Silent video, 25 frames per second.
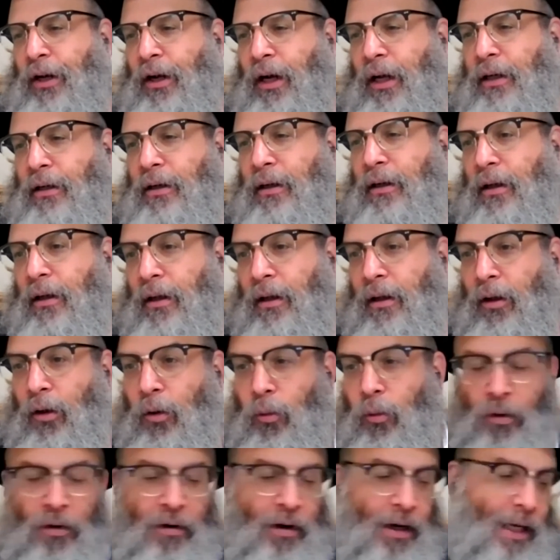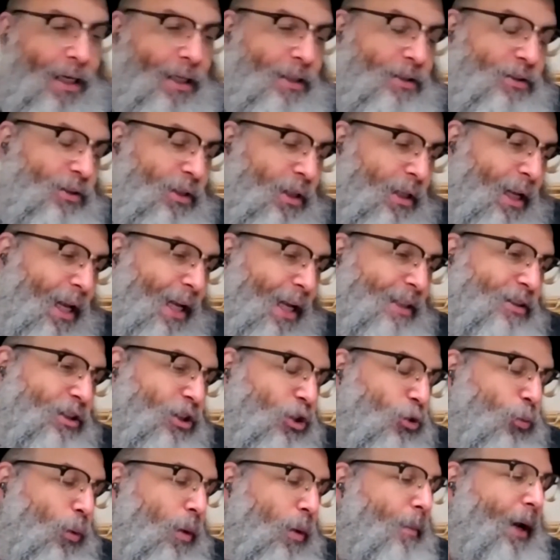on. Whereas, in
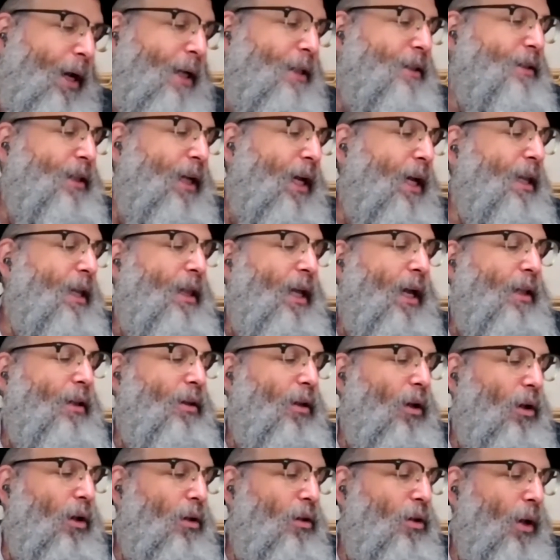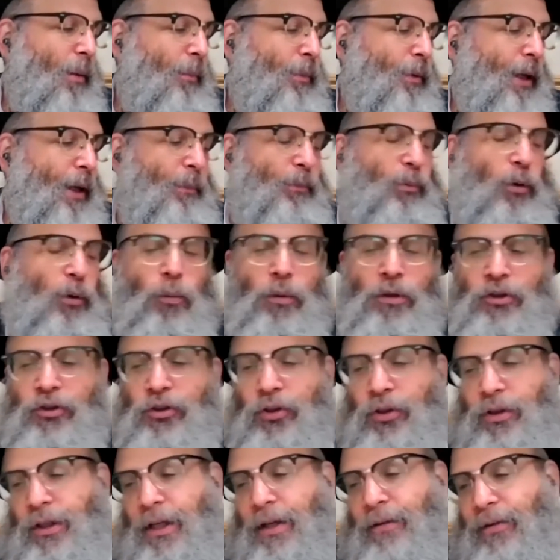essence, we might say that the Yom Kippur, we
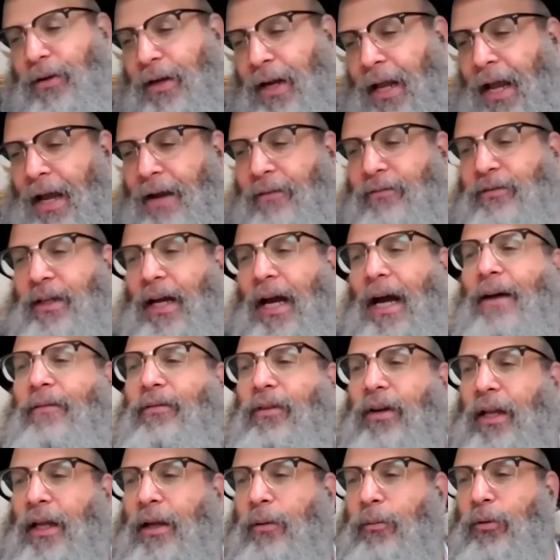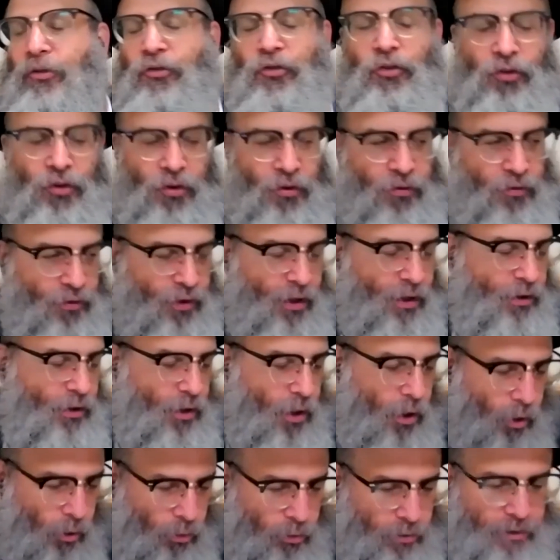shouldn't even have davening. We should just sit the
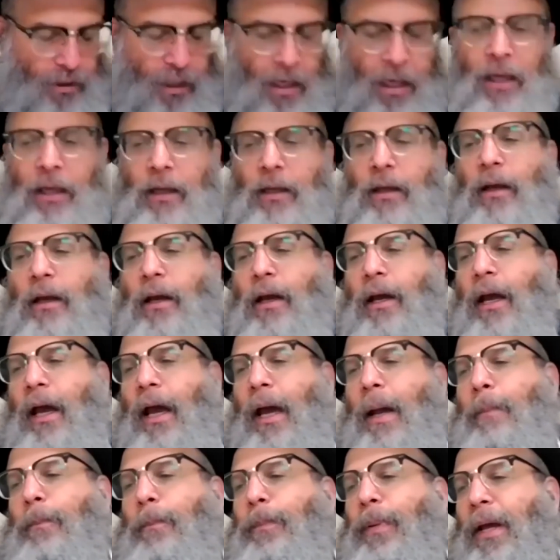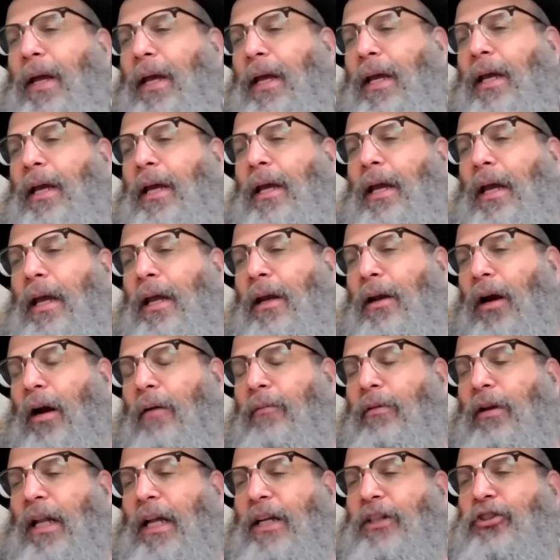whole day and be in our
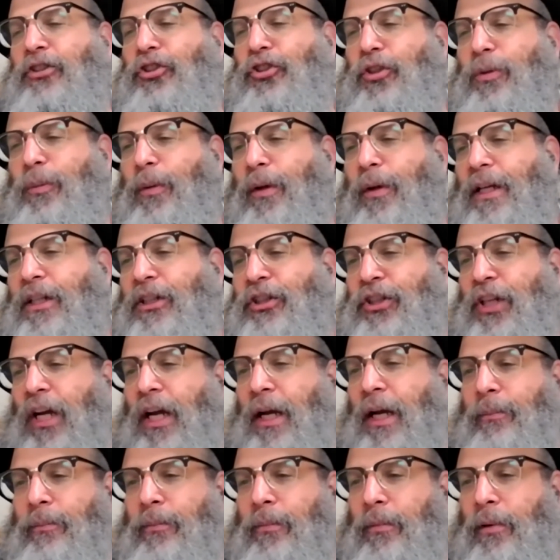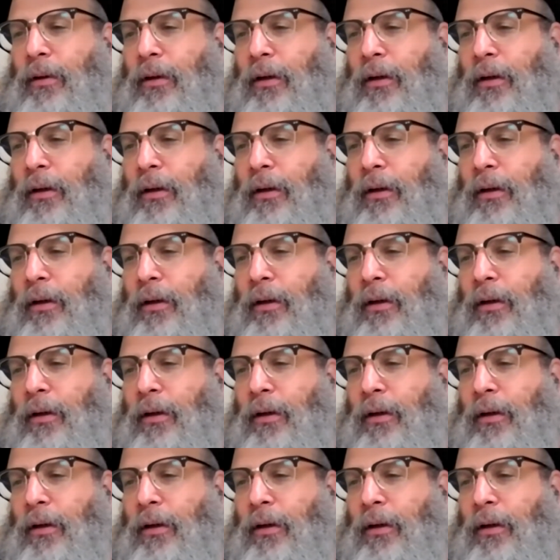relationship with Hashem.